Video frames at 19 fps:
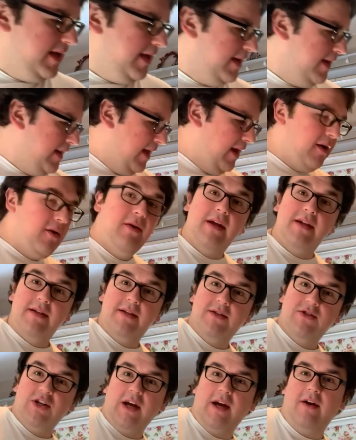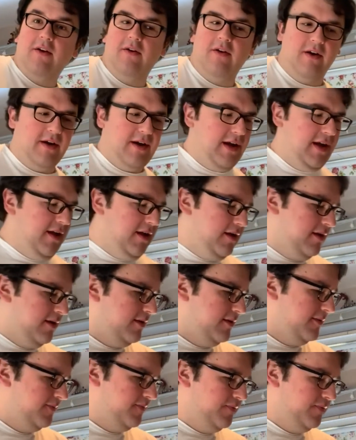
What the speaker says: And now let's check on our cake, huh?